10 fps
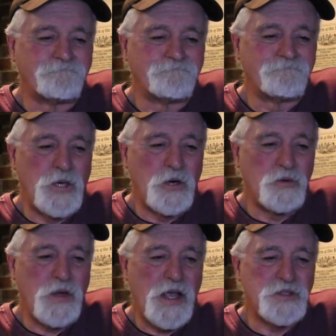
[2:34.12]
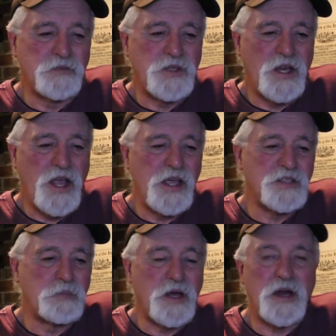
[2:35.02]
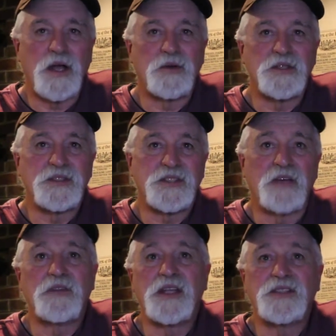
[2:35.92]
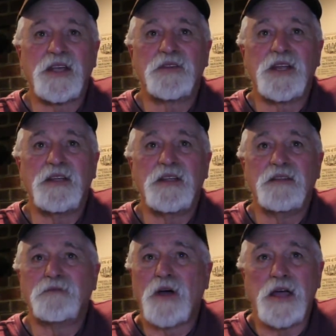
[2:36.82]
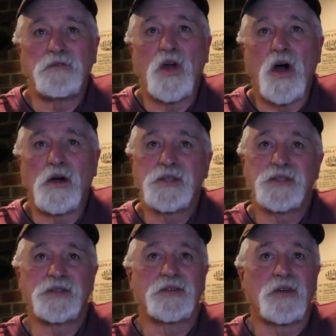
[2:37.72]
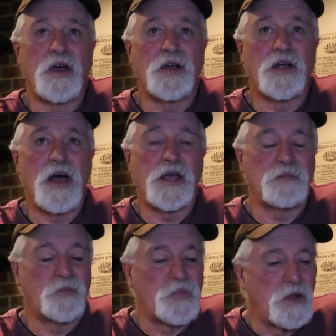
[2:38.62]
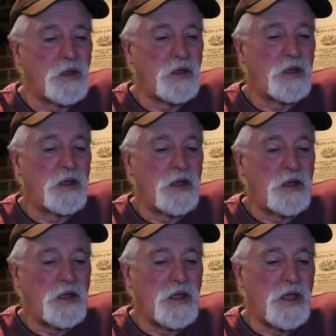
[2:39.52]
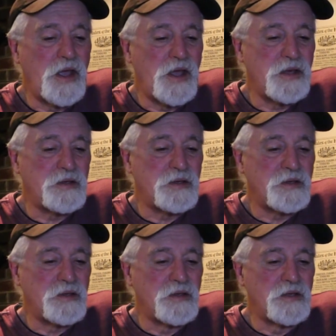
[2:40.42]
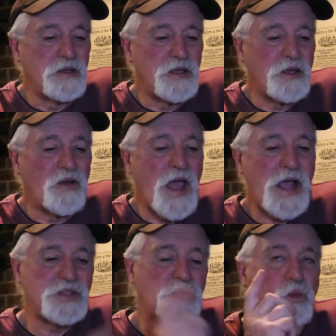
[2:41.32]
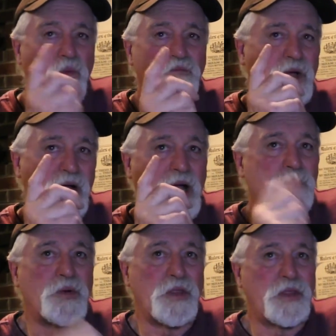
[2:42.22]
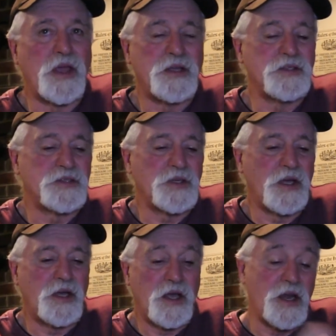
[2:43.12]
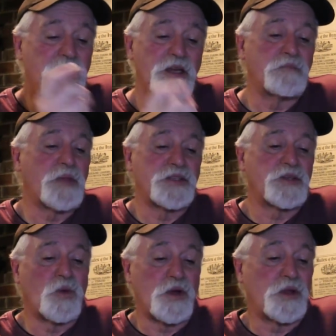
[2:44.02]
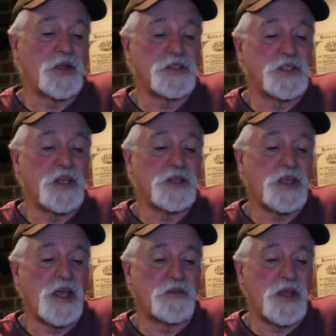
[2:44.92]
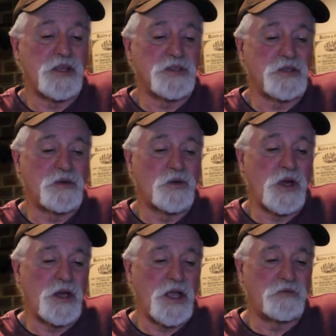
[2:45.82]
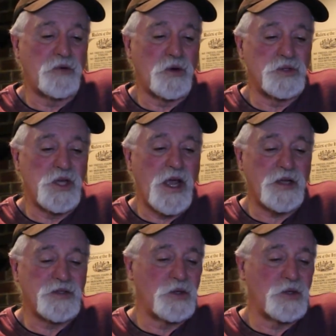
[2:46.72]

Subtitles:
you know, as of today, it's about $175 online, and it lacks a couple of things. And I didn't mention one of the things it does have. It has a great headphone jack, so